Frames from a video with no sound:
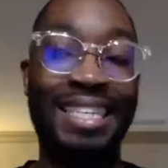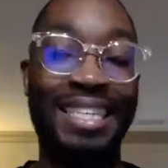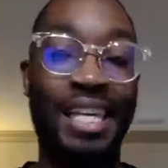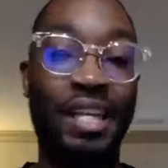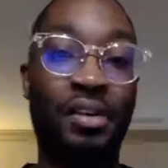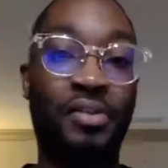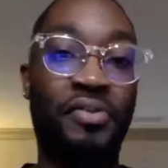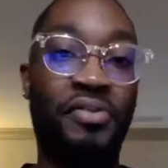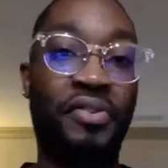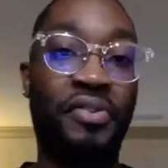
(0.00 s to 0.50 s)

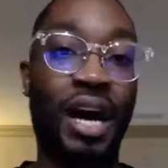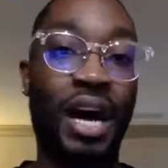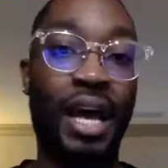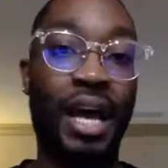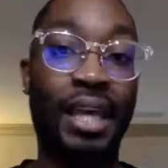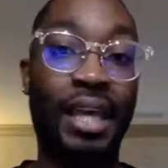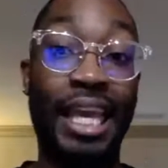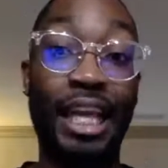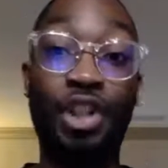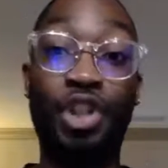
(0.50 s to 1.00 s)

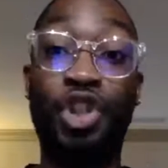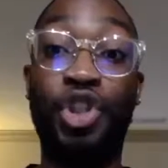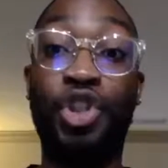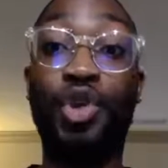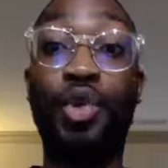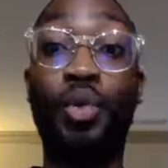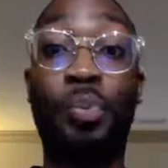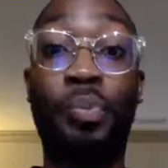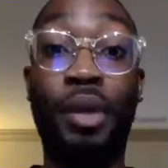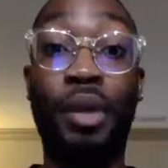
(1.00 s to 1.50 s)
identifying a
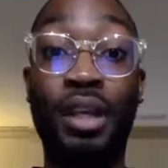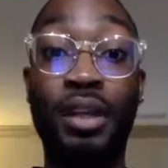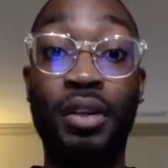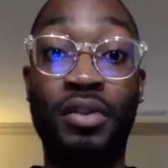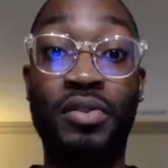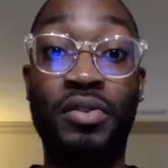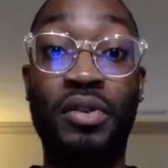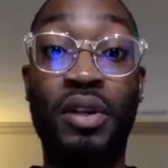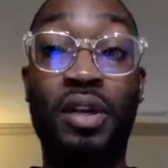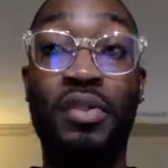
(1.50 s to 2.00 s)
true
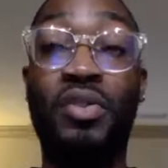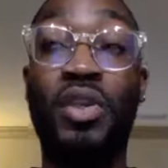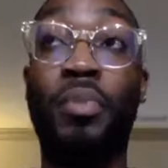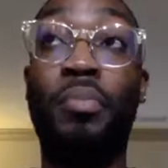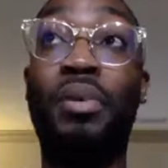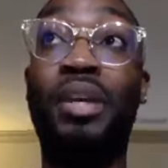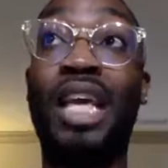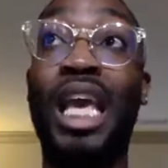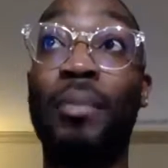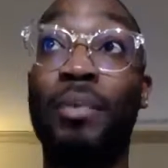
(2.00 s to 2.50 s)
peace
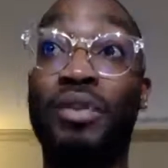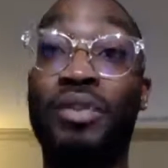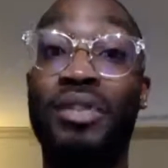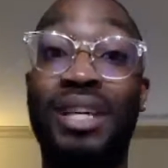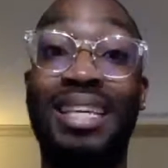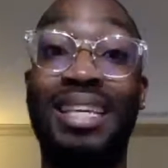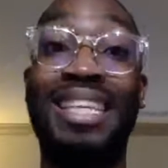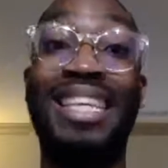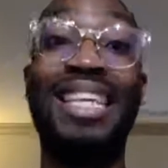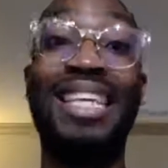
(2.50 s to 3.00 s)
to be
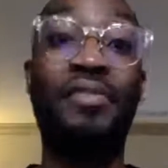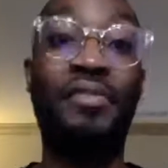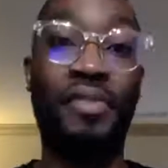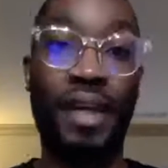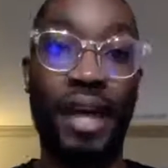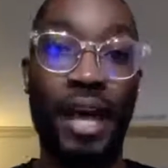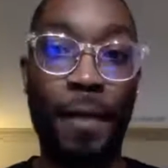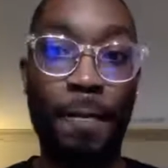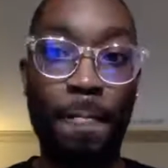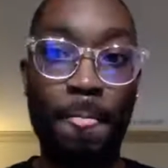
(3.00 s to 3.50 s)
able to
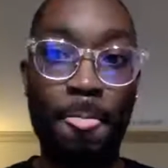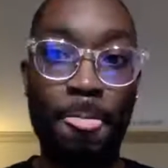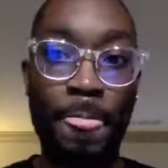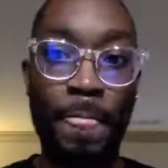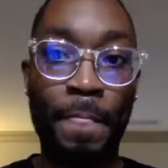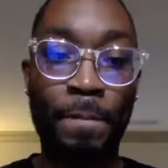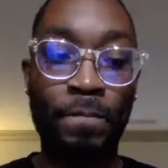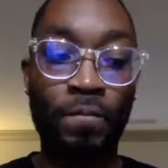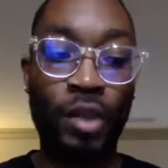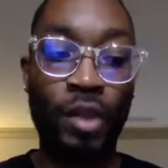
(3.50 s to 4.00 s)
give
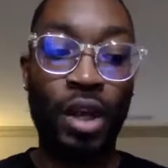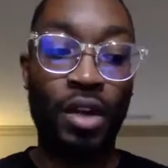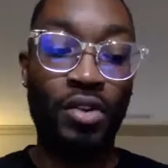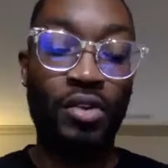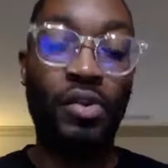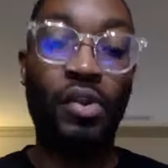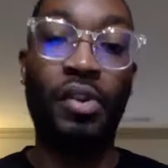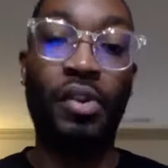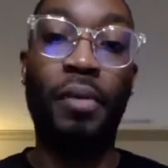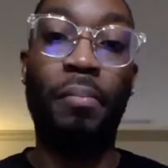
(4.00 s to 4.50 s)
that
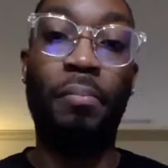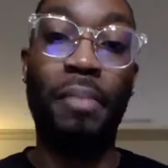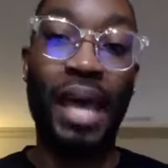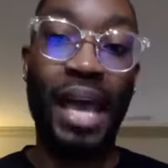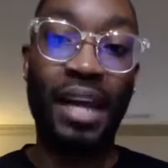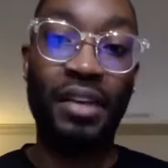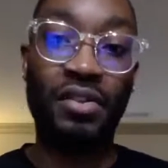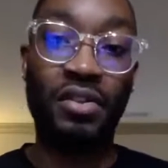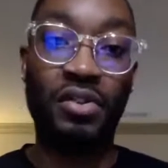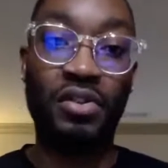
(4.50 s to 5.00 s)
to
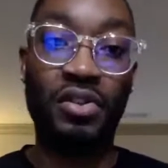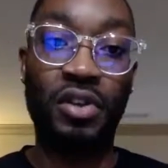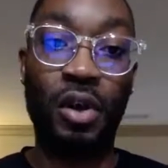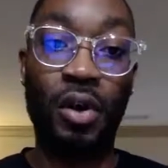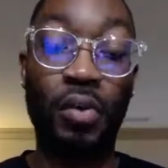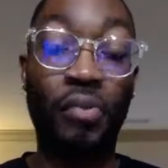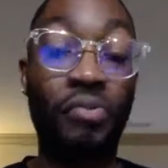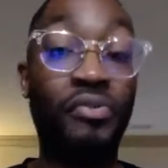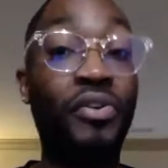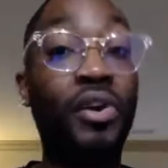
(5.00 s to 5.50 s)
the
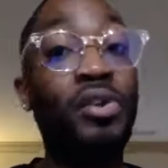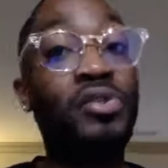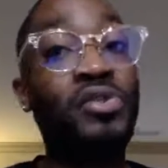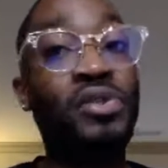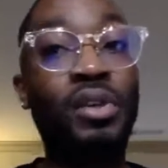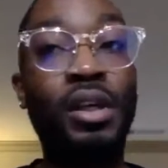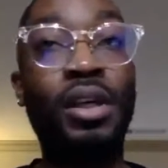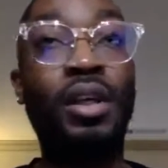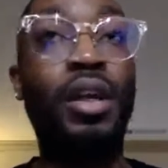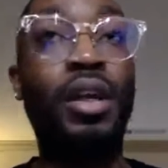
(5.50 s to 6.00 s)
masses. So
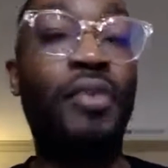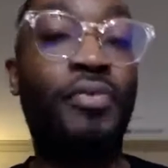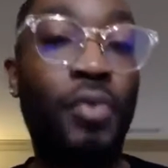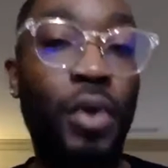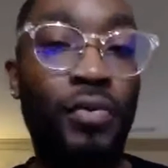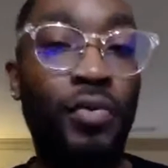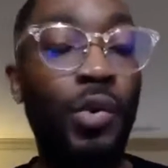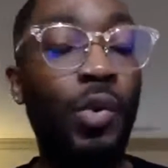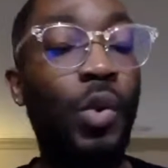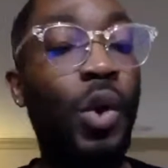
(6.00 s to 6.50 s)

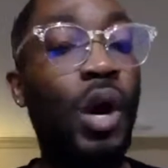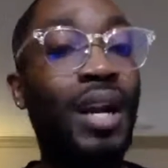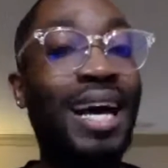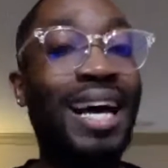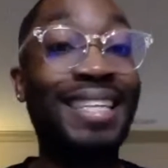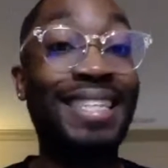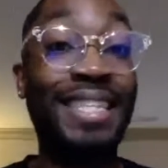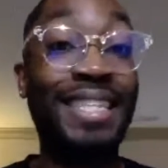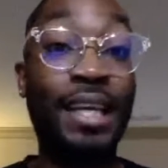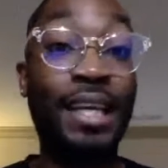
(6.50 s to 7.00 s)
firstly, if we
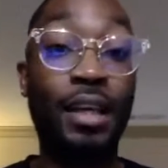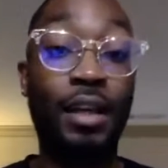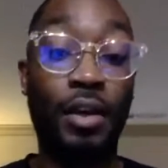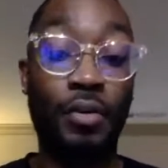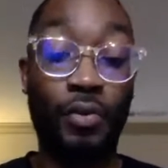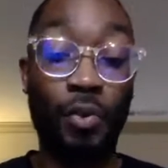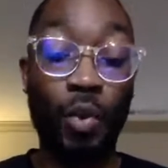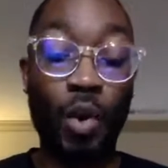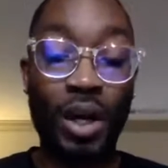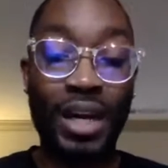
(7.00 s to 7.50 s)
want
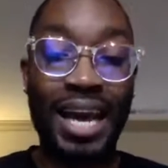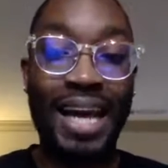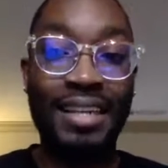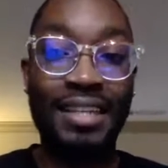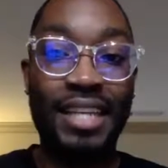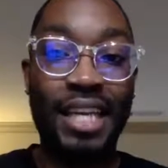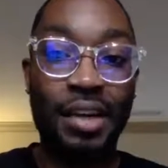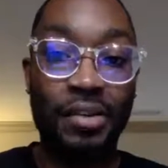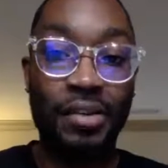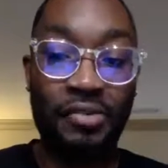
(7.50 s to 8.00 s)

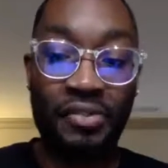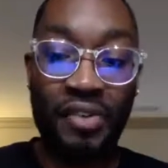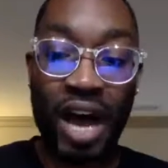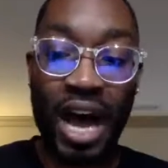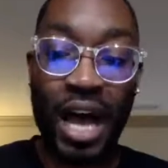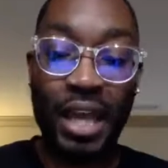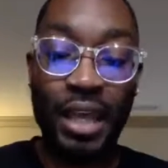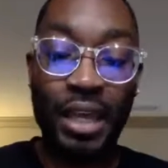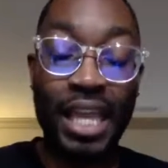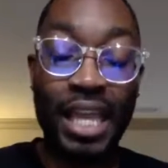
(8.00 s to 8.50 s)
to
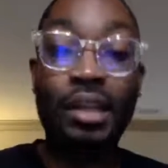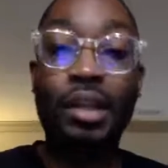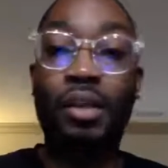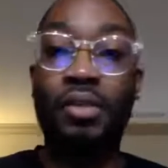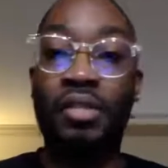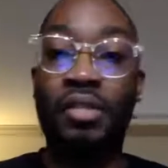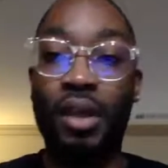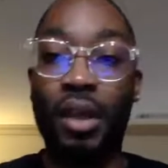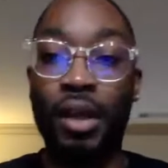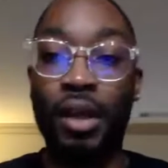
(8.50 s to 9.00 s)
identify
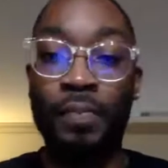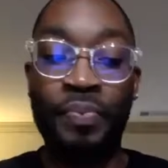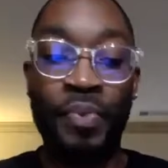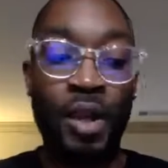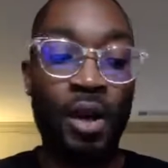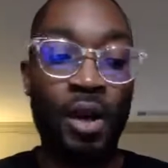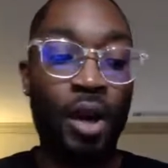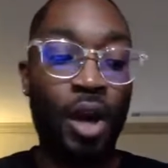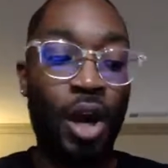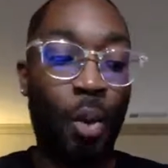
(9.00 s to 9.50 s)

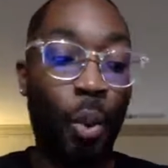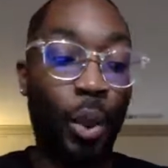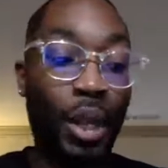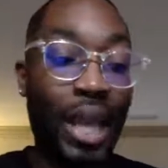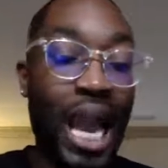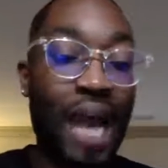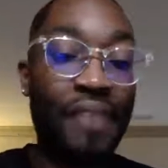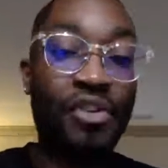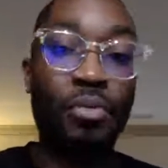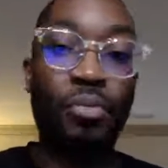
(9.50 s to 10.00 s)
anything,
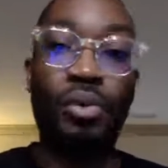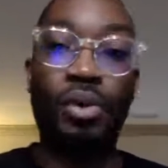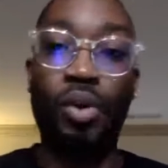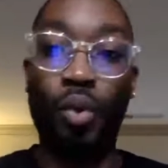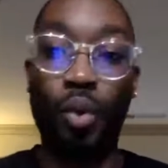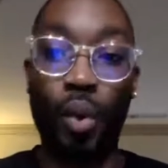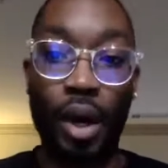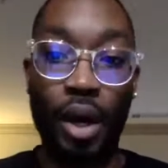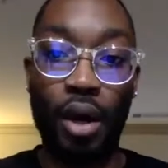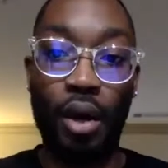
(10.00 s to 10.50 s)
we have
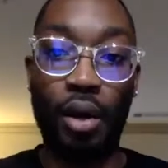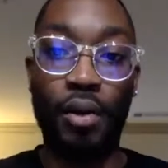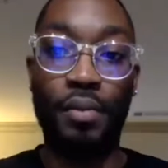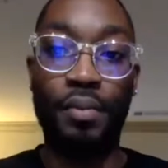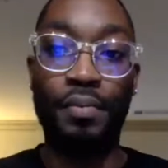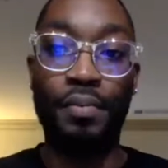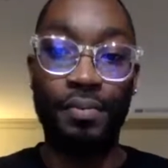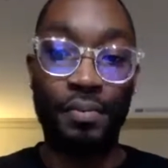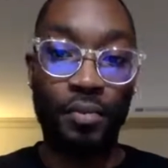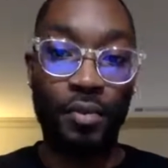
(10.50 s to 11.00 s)
to be
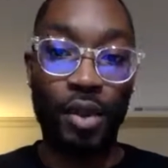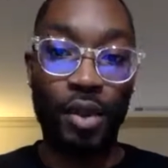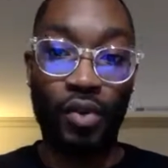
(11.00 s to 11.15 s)
aware,